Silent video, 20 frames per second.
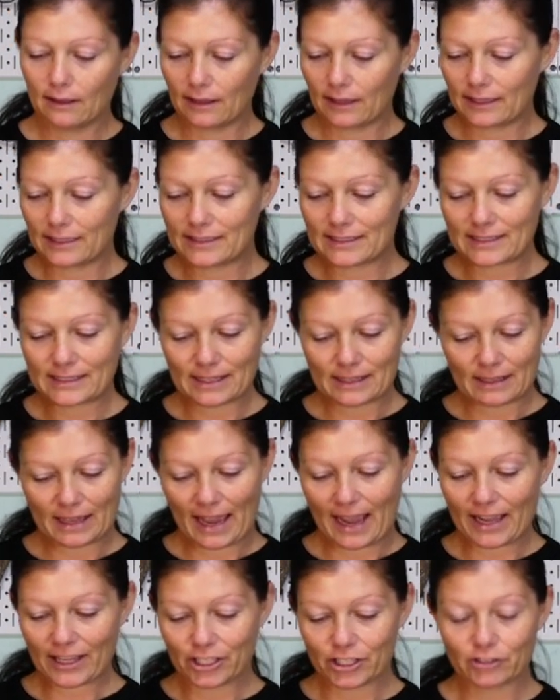It's
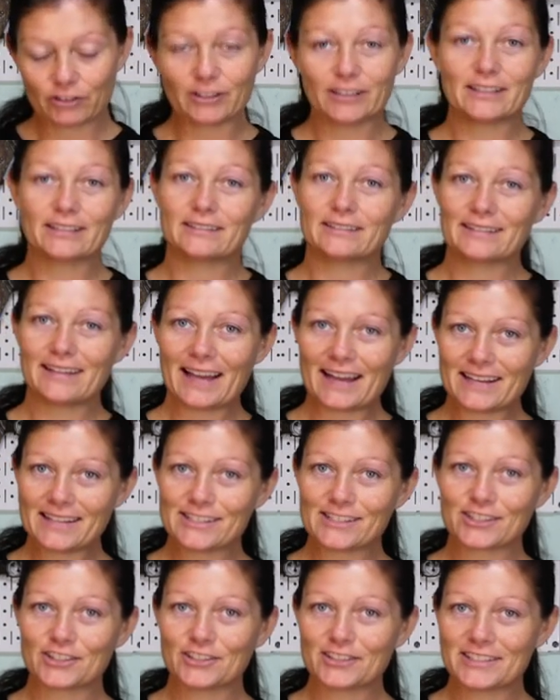accurate at a
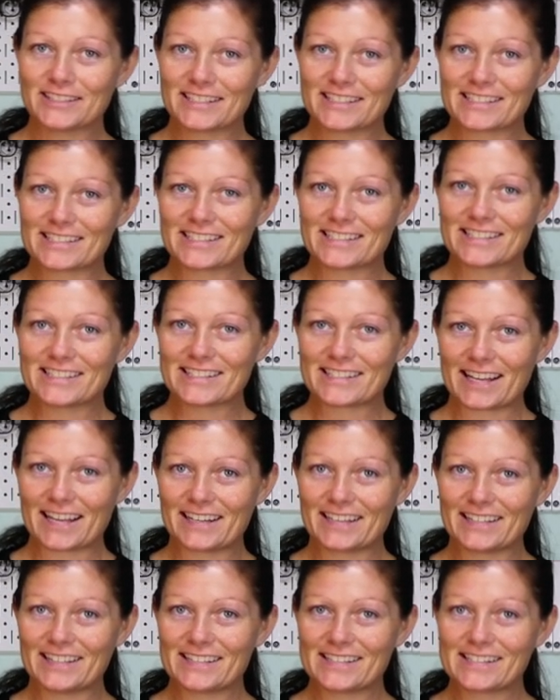certain distance,
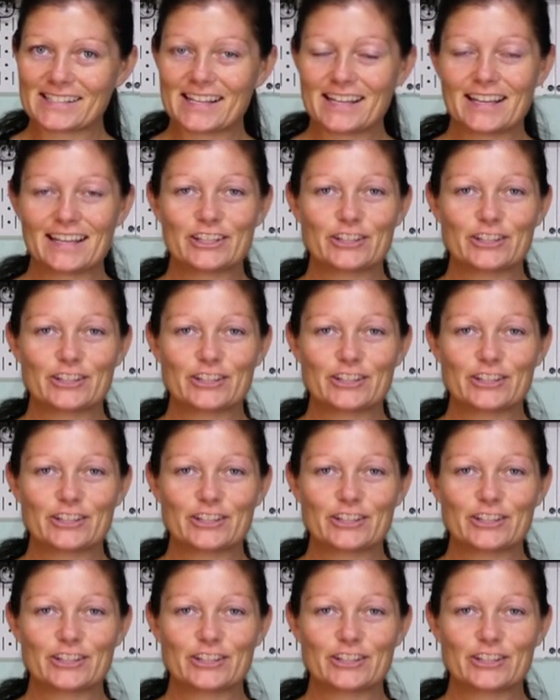that is.